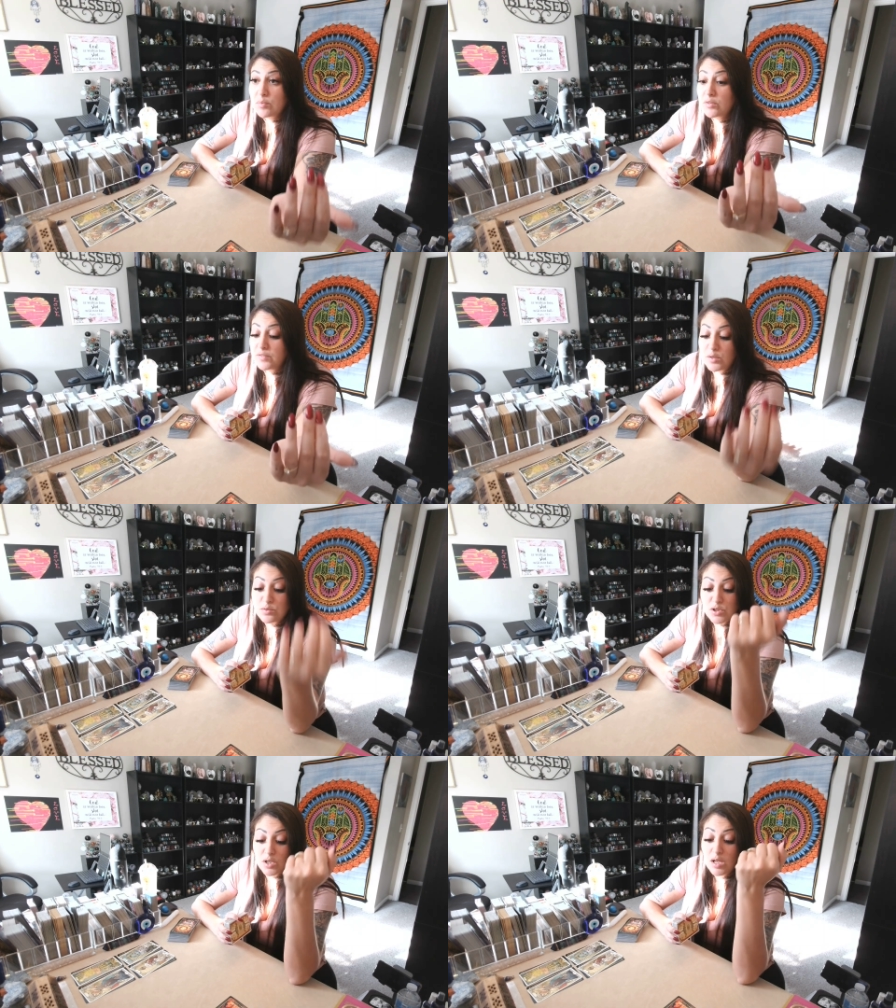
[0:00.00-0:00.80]

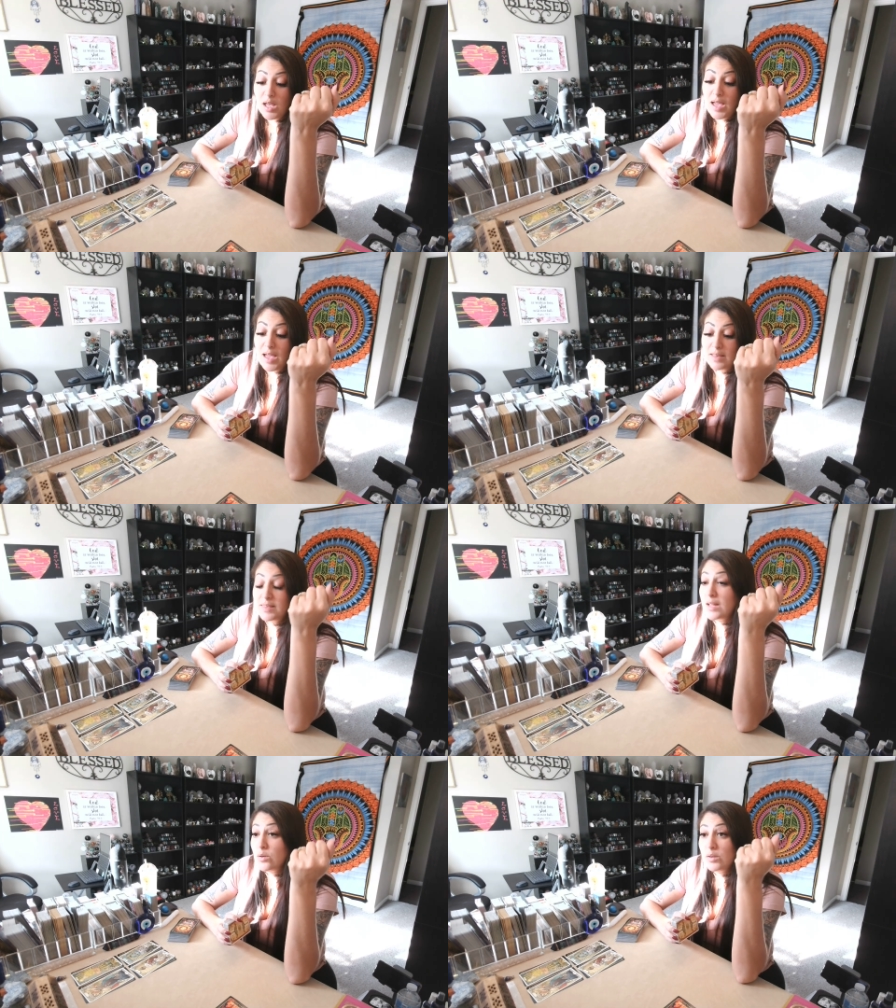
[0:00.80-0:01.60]
future, and
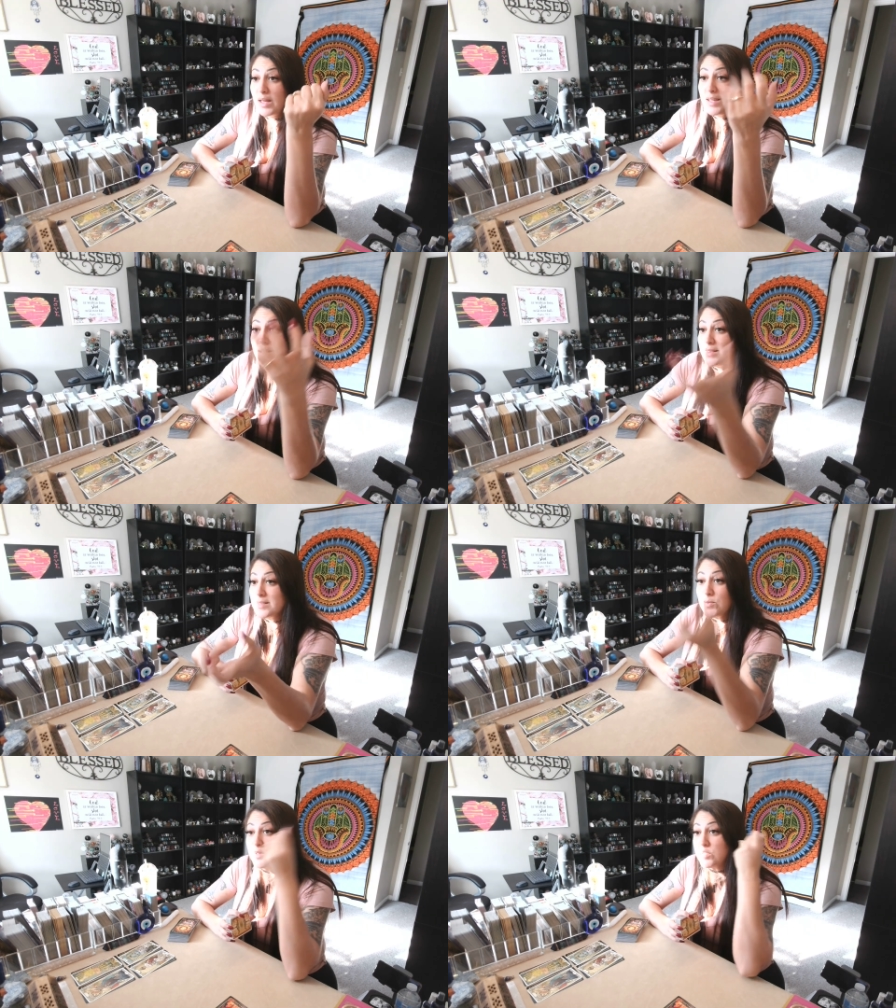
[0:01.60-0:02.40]
they don't like it. This
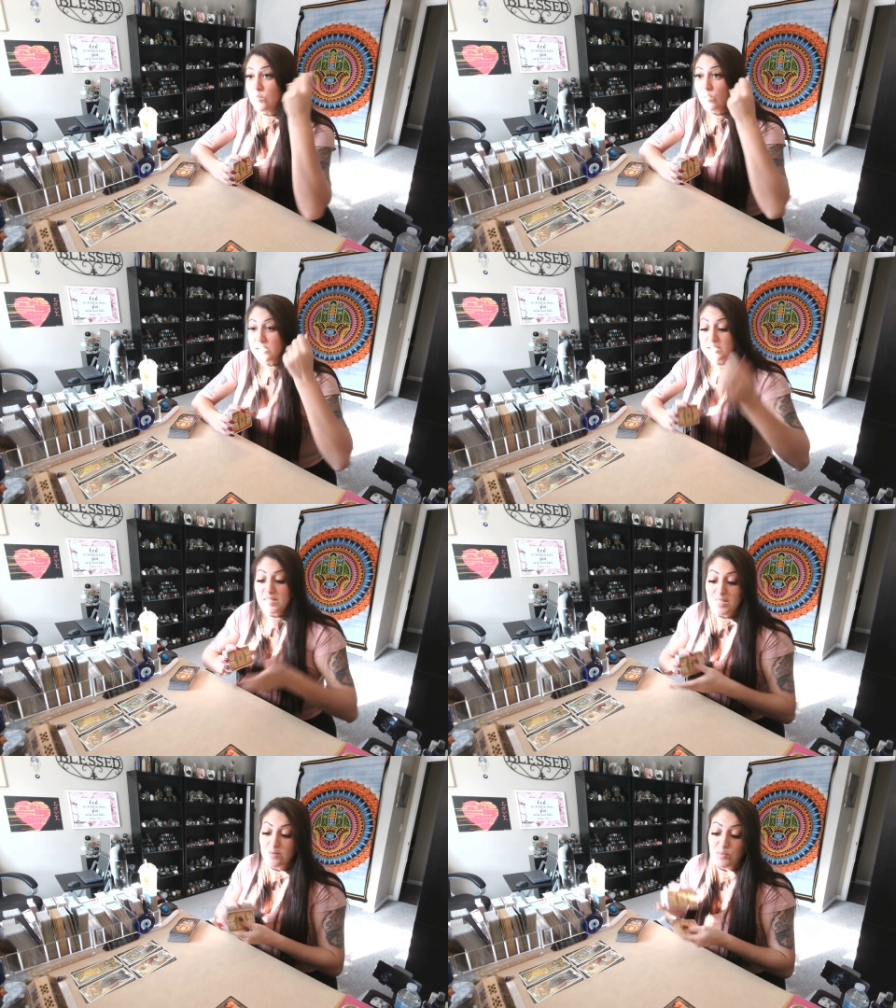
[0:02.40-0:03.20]
person wants to
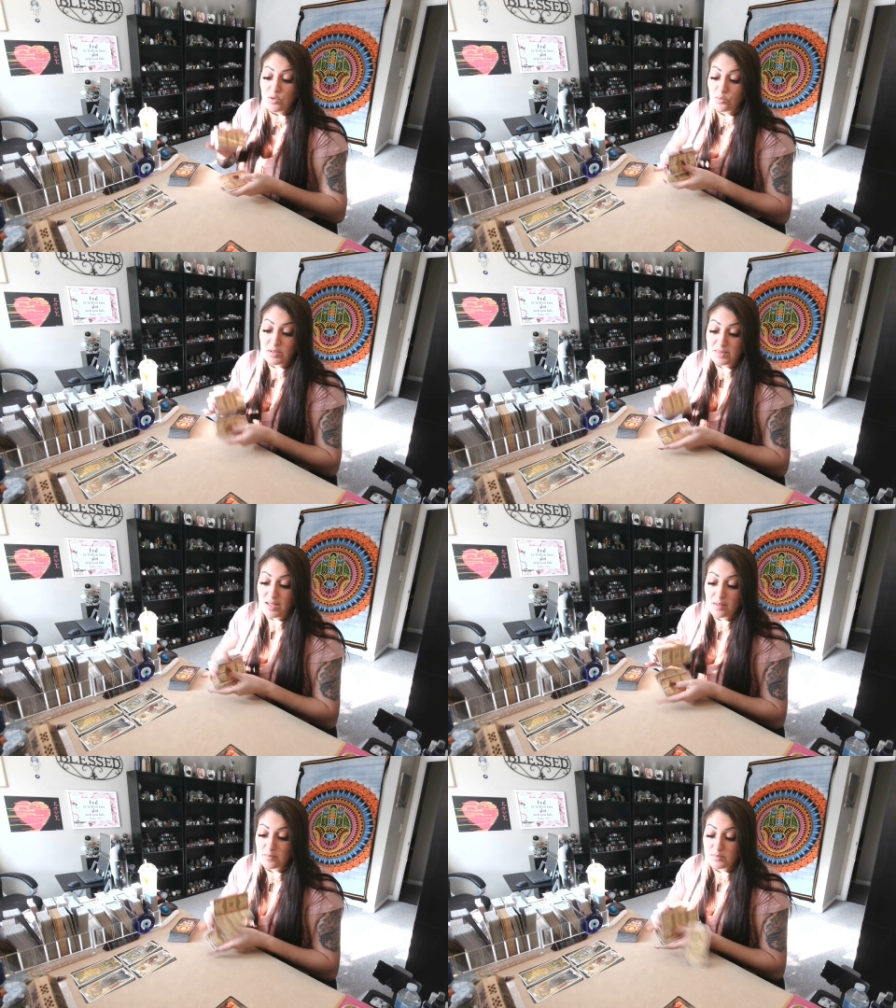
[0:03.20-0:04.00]
keep you with
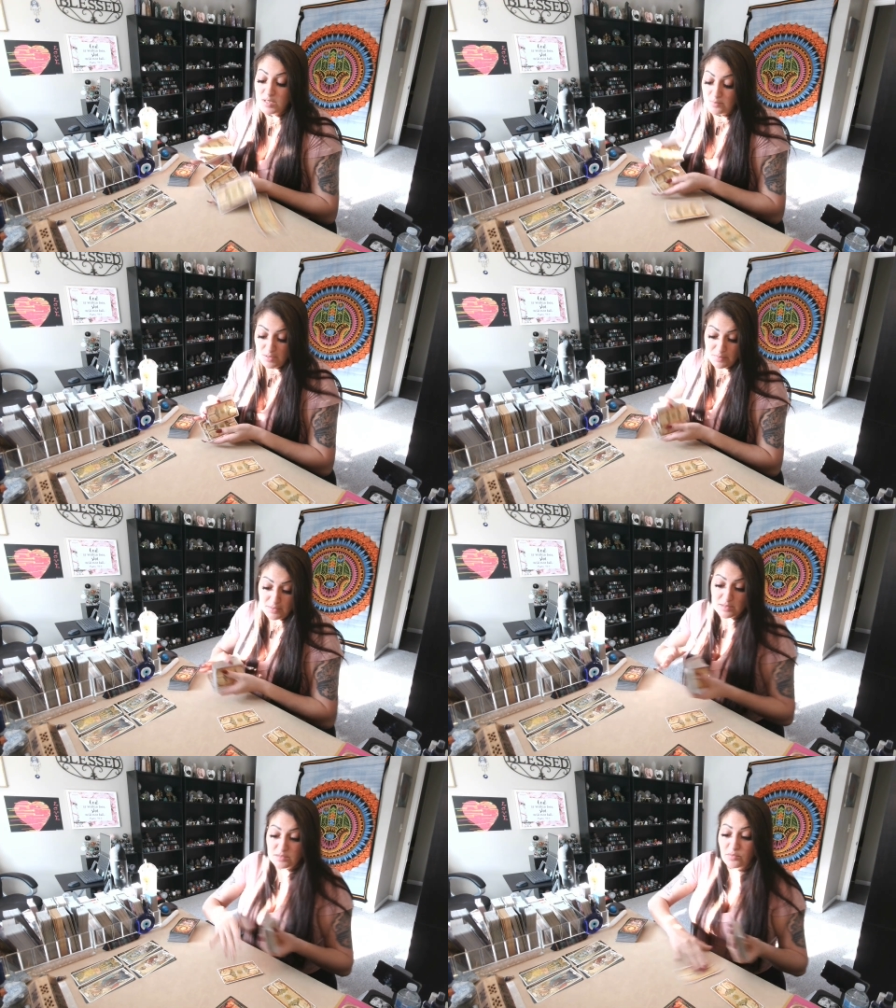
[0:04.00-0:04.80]
them. Tell me about
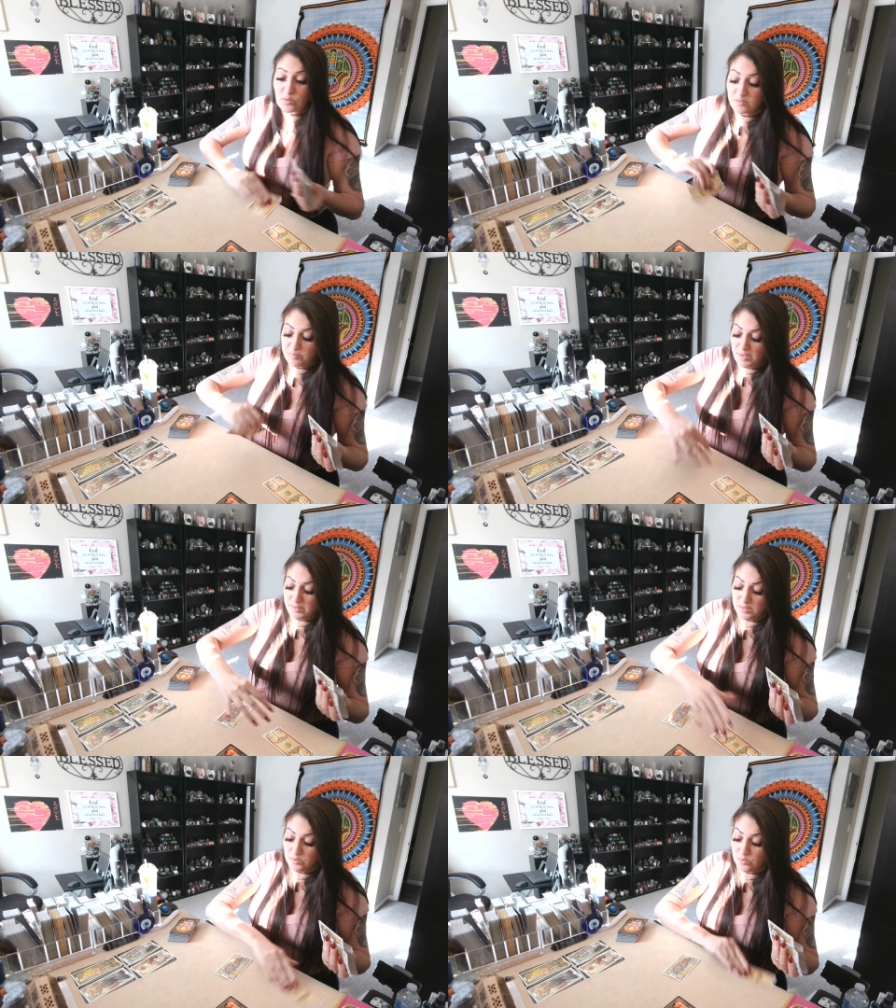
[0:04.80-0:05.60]
this Four of
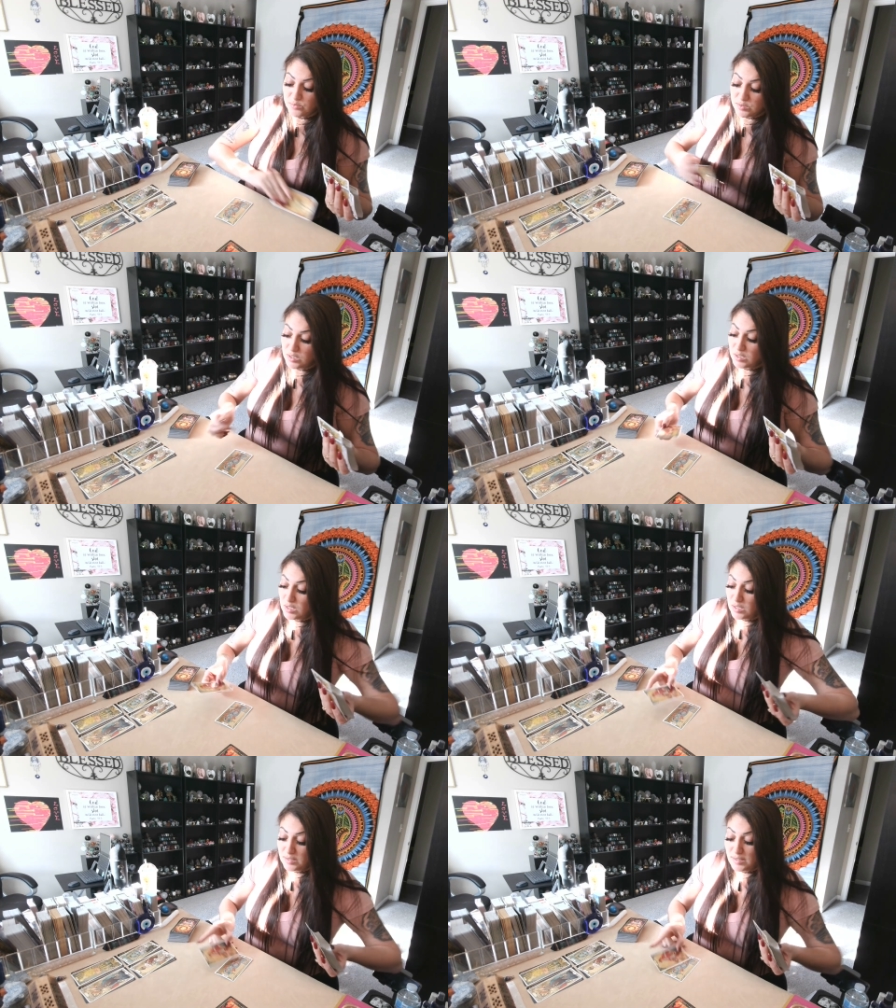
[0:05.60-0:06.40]
Pentacles.
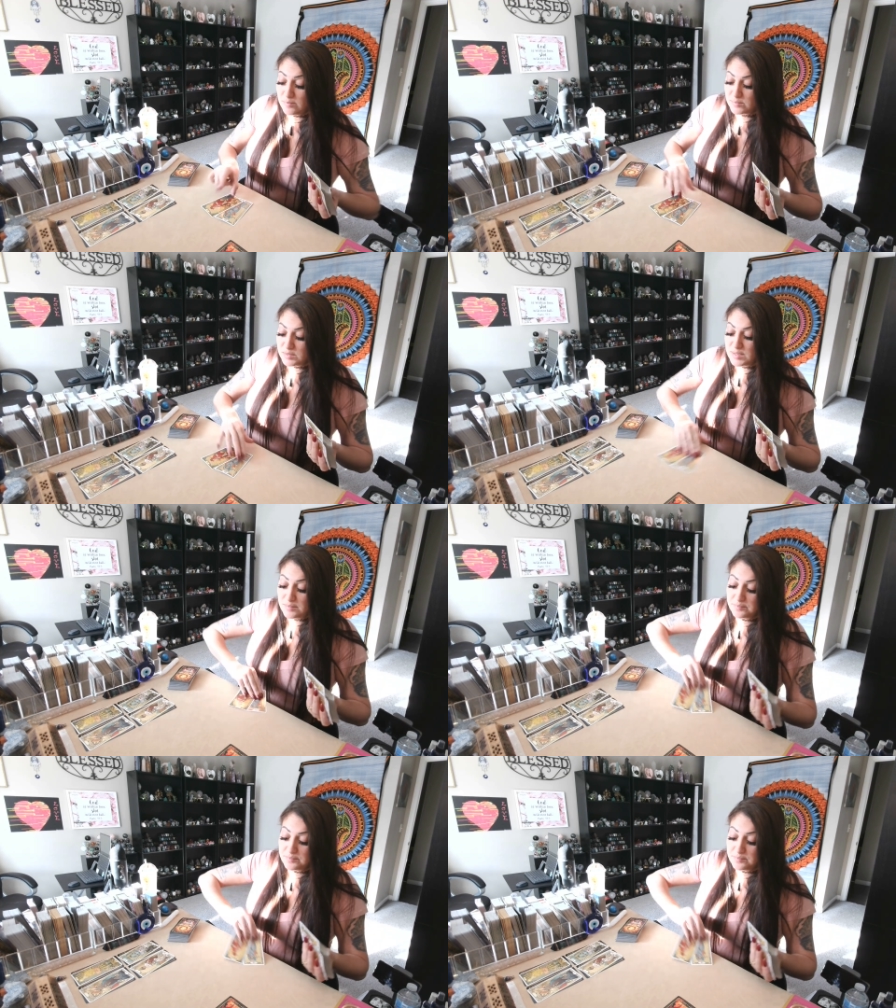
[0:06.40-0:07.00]
Yep, see?